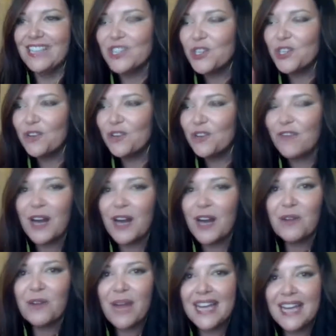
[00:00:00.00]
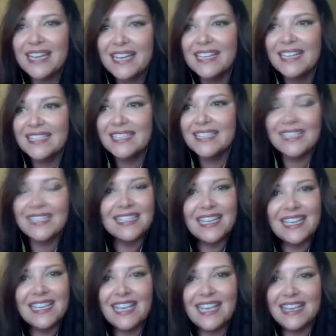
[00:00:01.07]
Surefire way
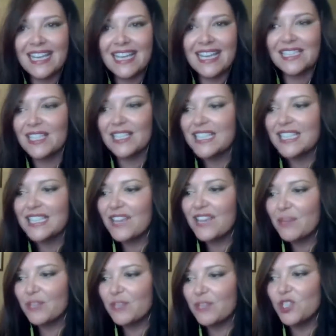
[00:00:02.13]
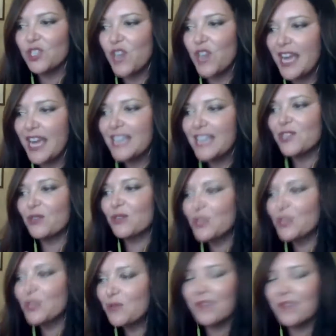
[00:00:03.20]
to end things is get them to change or
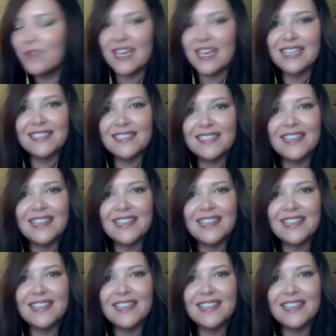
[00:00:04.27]
do things